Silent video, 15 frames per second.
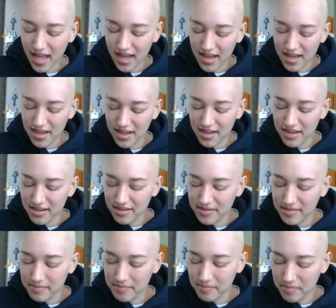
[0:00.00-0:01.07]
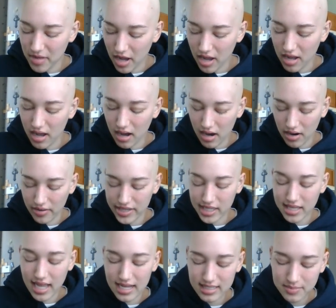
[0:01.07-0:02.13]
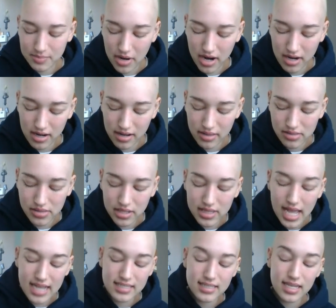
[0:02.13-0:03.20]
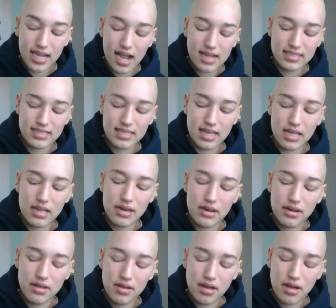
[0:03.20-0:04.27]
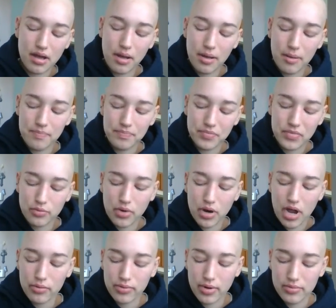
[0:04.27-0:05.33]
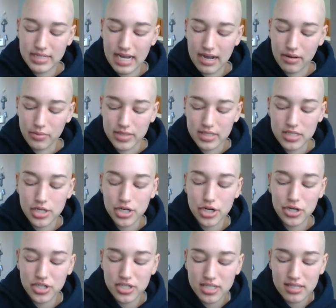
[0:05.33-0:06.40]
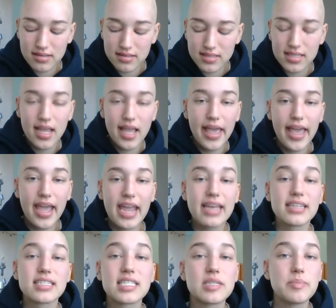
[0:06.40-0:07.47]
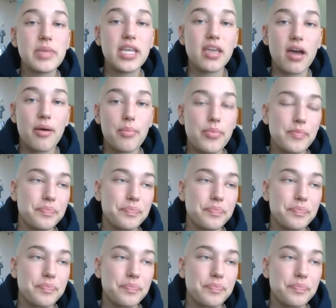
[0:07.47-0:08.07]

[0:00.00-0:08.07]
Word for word: Oh, and the last thing I said, wrote down, was nurses and speak up.